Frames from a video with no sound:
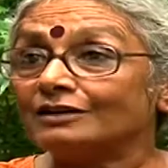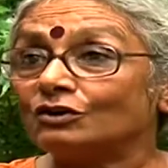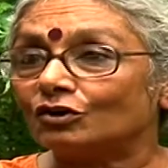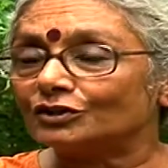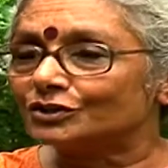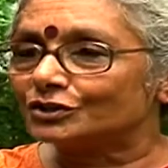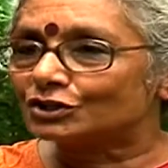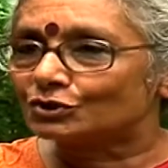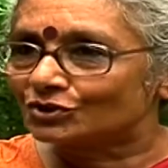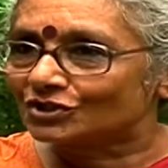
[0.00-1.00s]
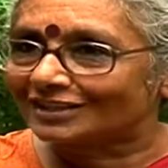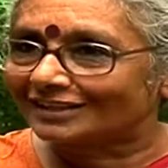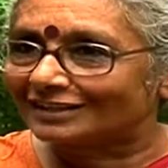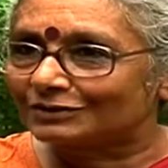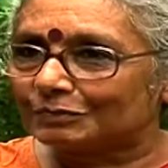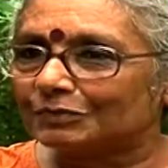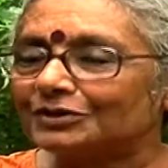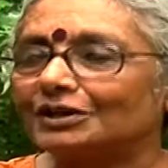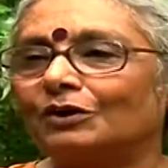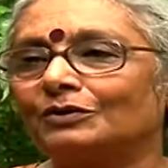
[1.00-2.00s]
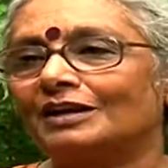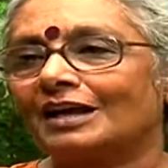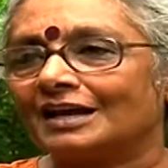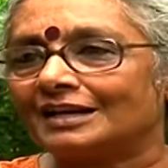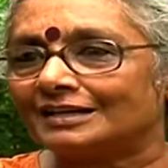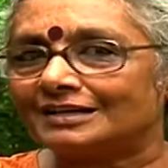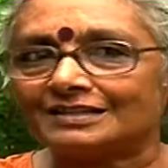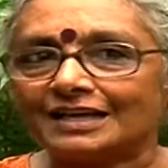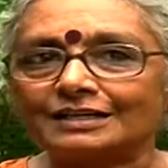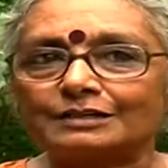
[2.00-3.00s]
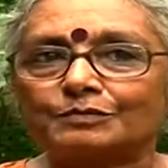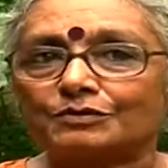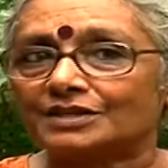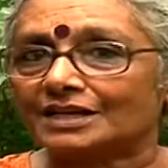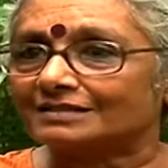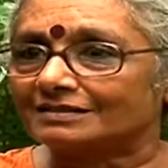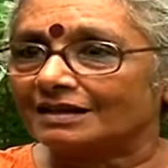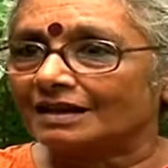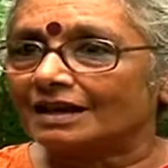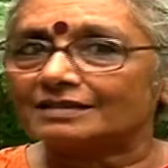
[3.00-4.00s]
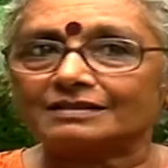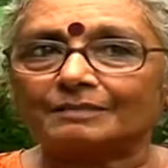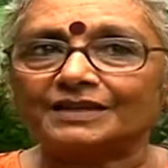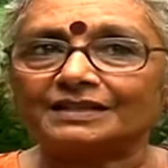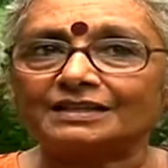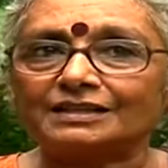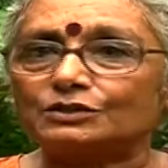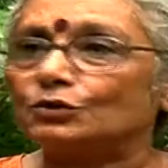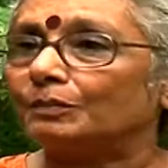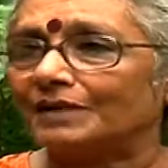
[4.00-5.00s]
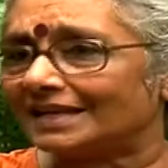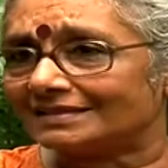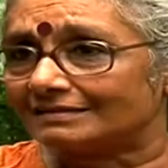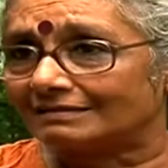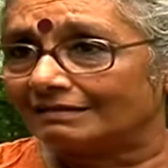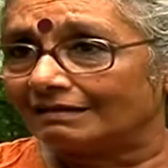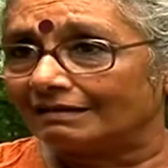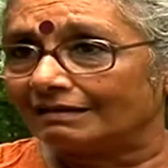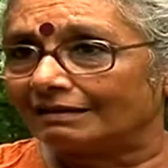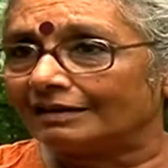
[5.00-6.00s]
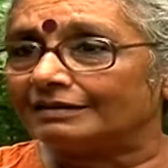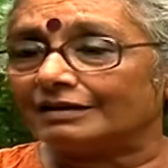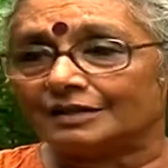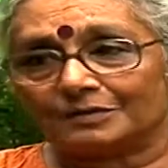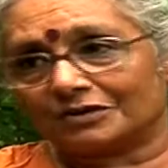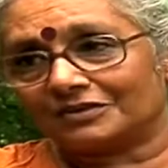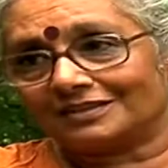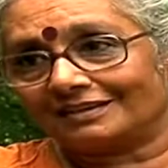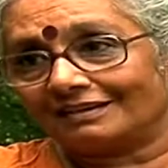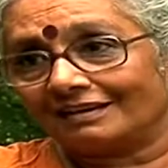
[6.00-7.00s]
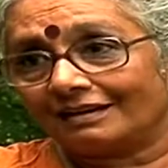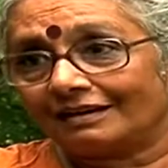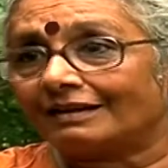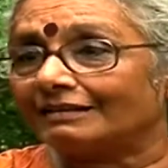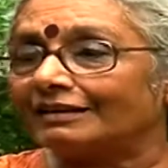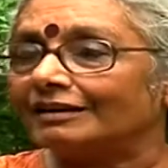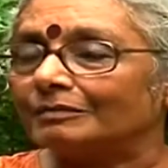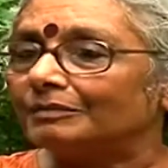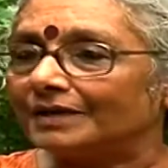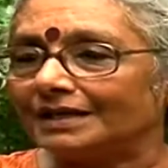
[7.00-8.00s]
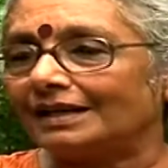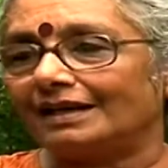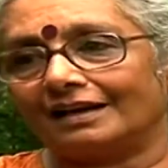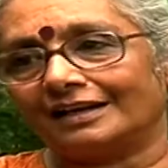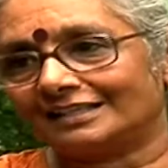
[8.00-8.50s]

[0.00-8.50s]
unconstitutional to put down dissent, protest as something that has no place in democracy, and I think completely